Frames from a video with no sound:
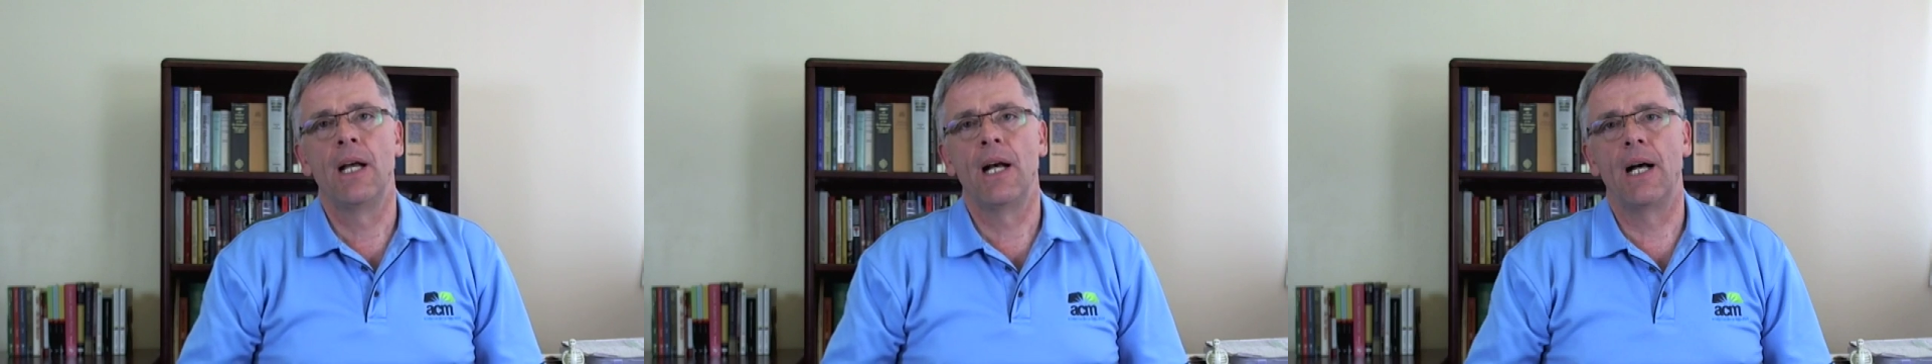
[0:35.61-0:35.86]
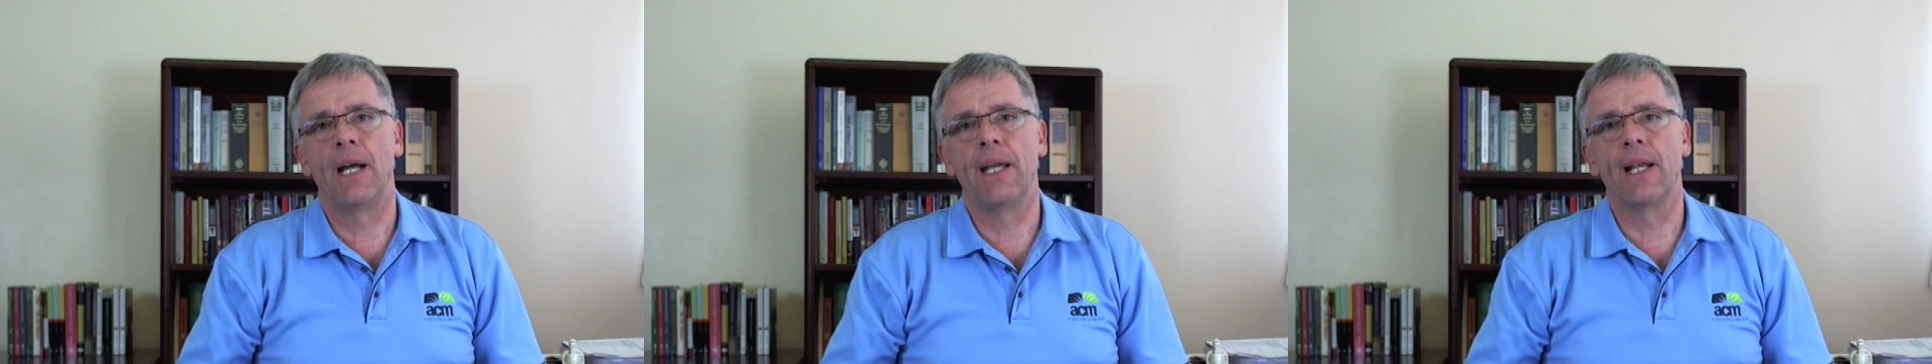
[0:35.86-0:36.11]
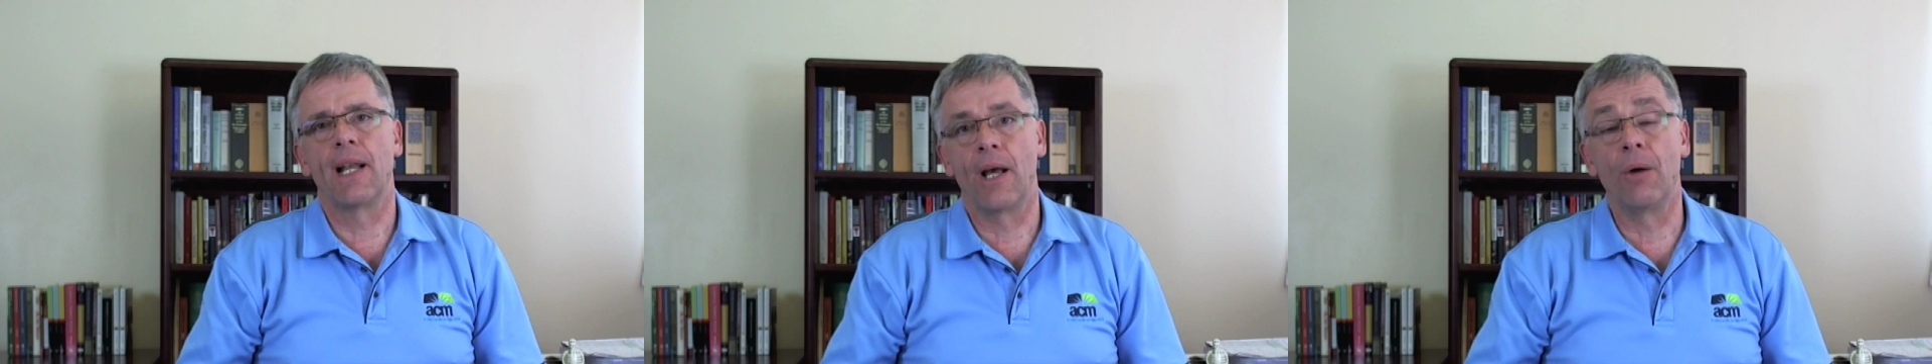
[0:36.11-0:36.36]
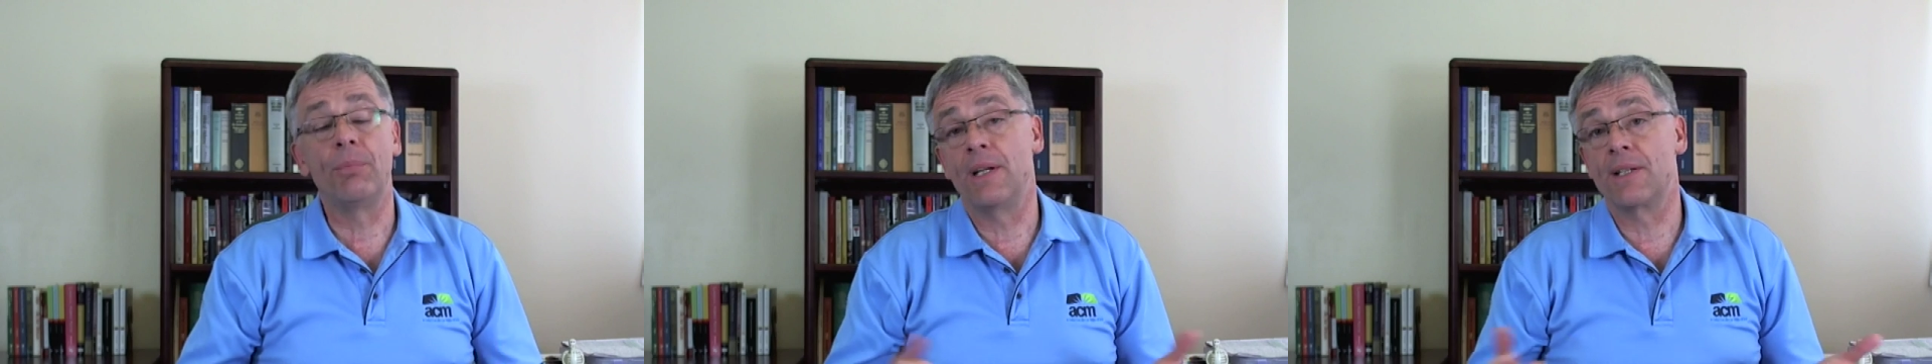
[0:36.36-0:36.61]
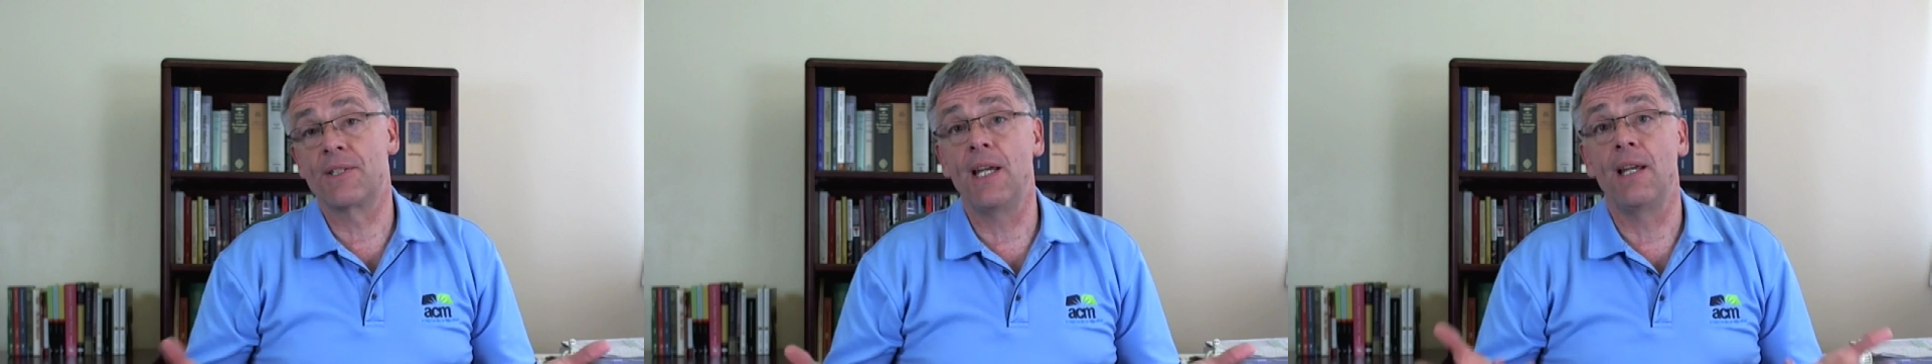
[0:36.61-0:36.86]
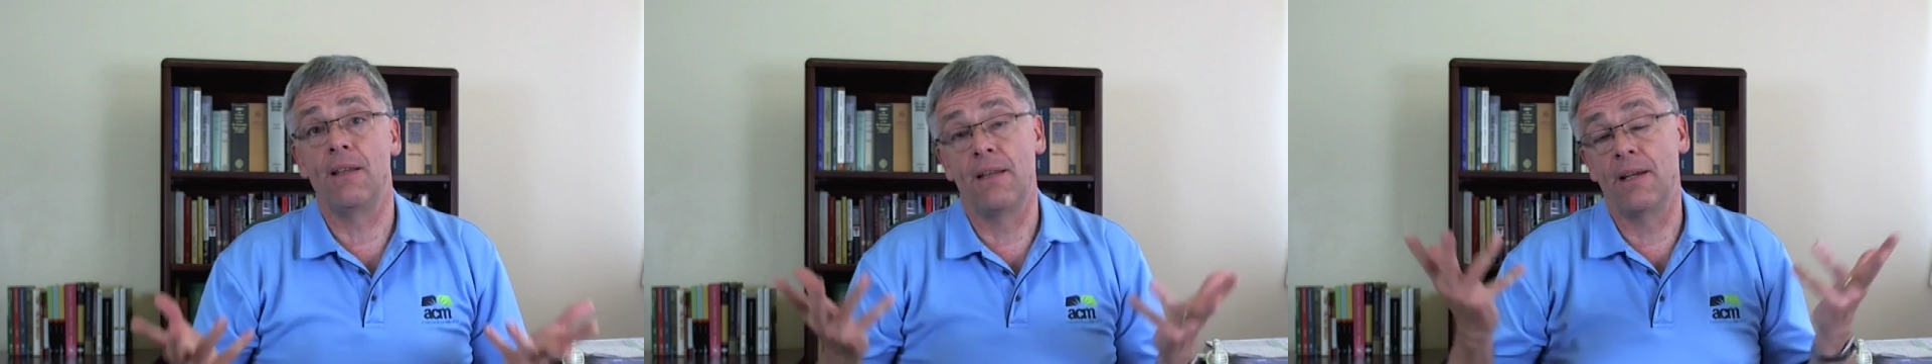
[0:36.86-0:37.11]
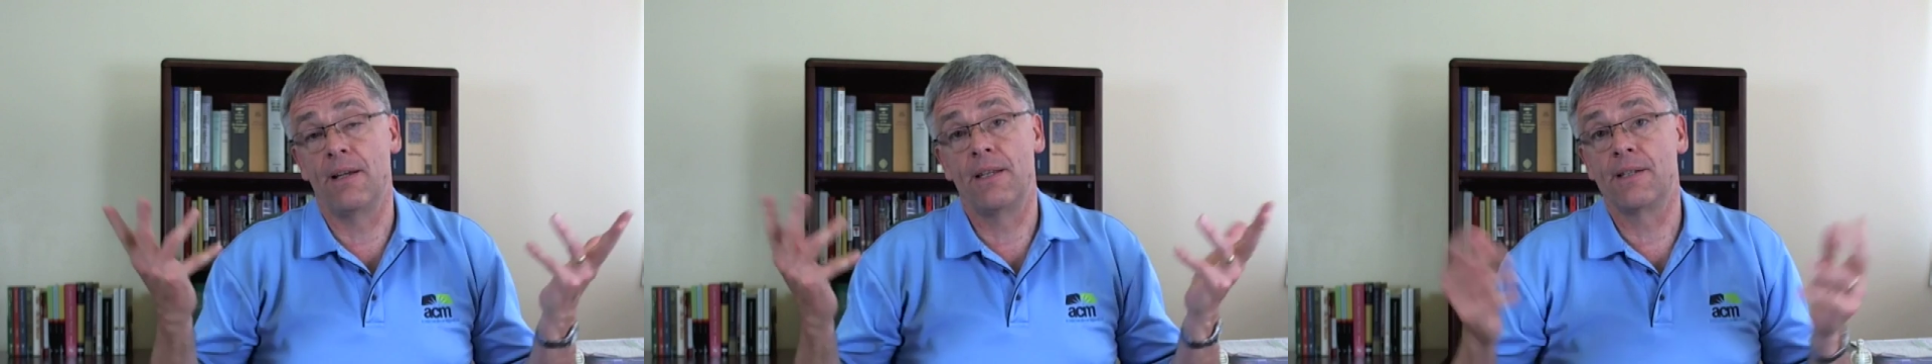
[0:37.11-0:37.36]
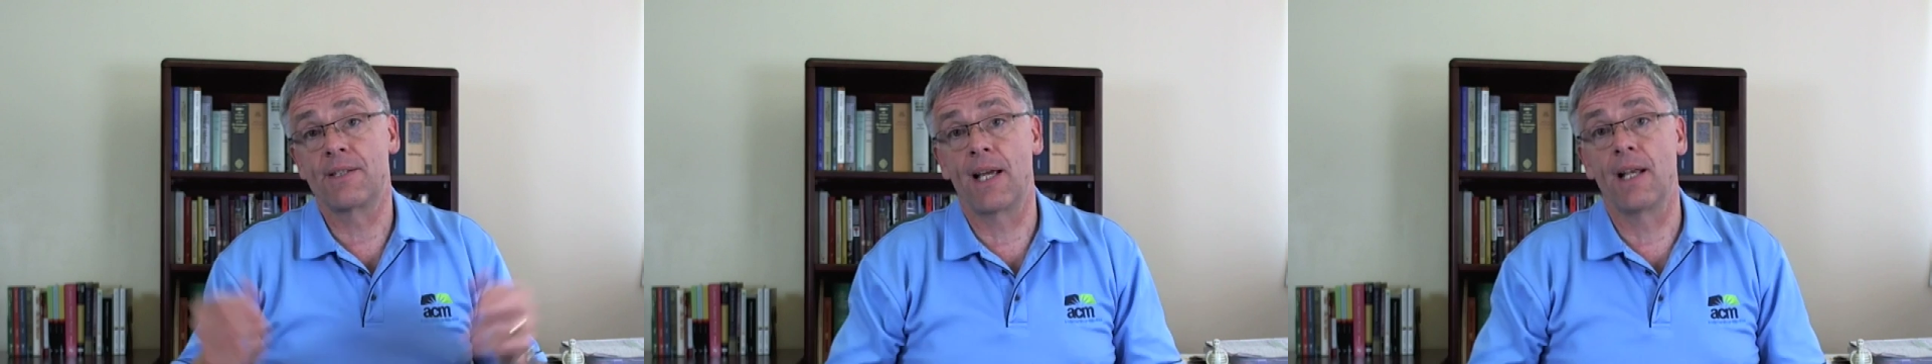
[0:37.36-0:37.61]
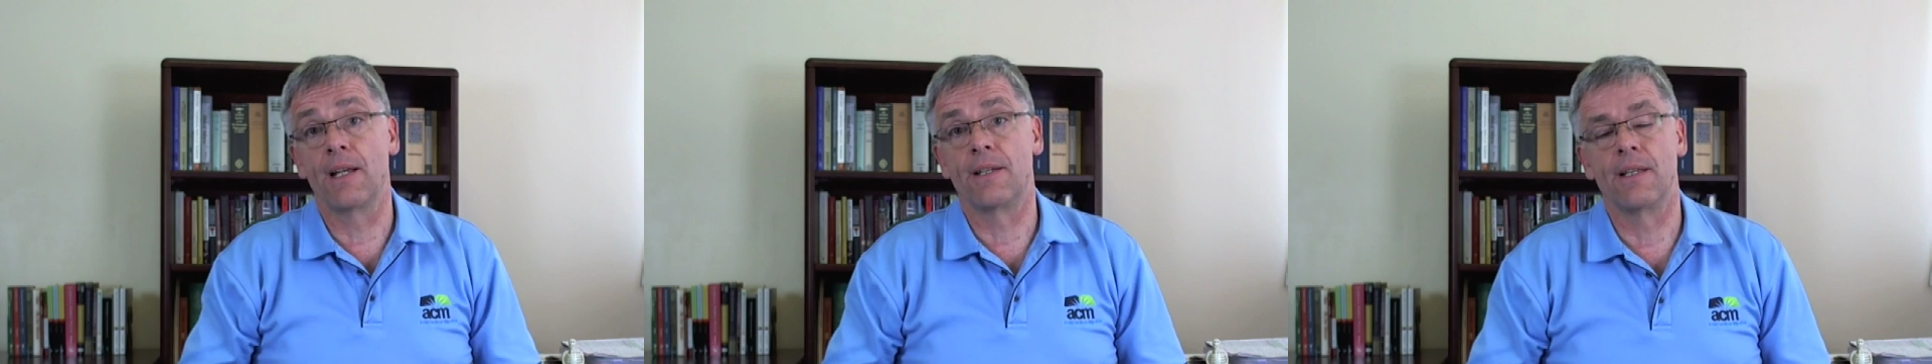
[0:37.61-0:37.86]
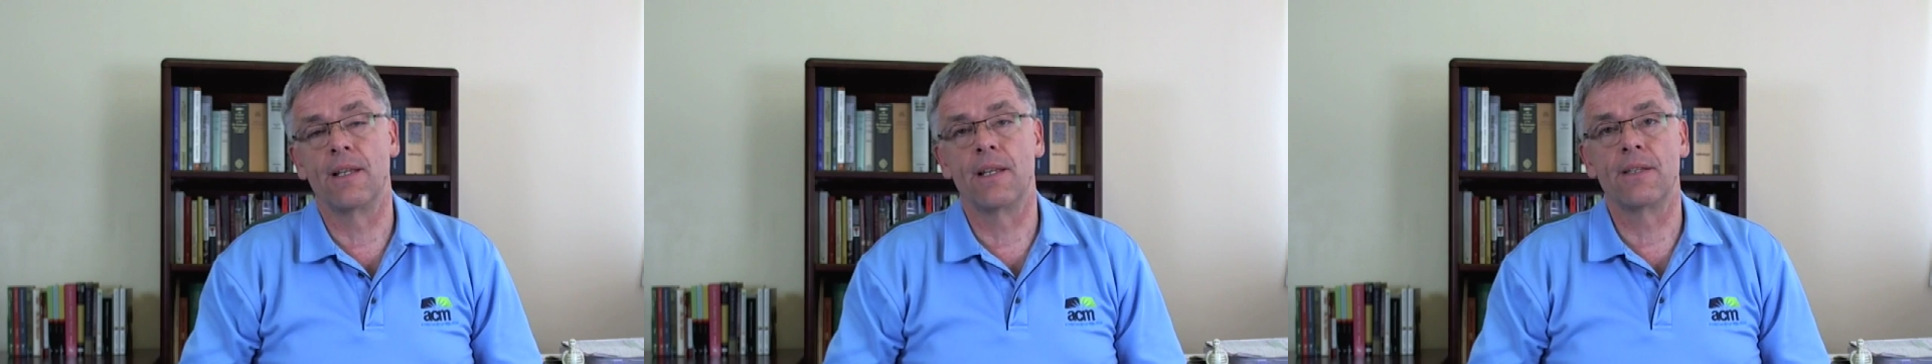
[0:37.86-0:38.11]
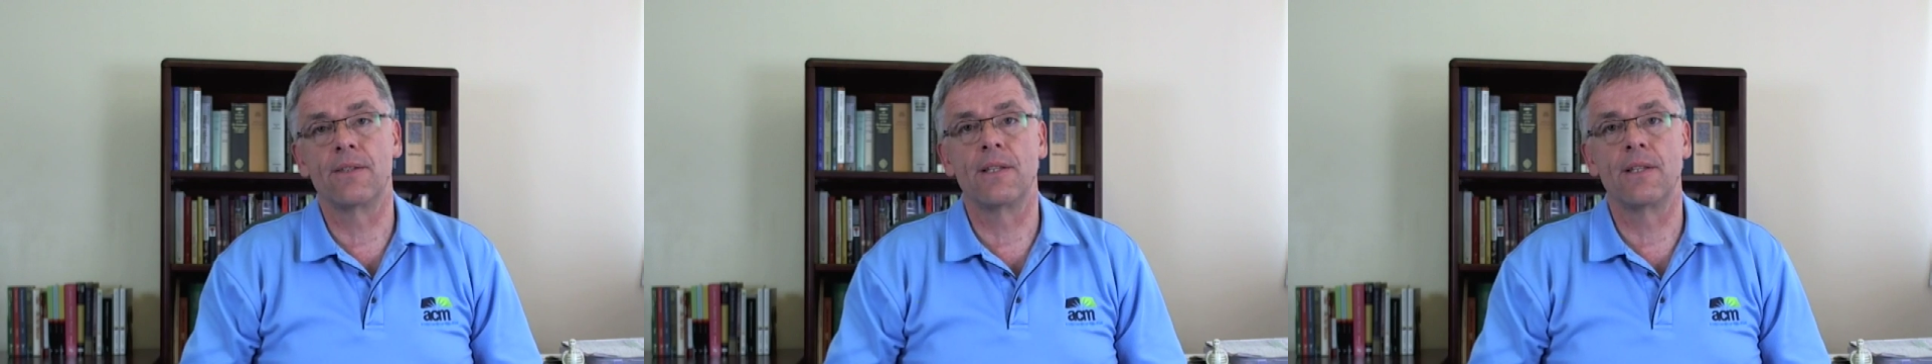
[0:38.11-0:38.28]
uh, it'll help you to see the, the skeleton, the,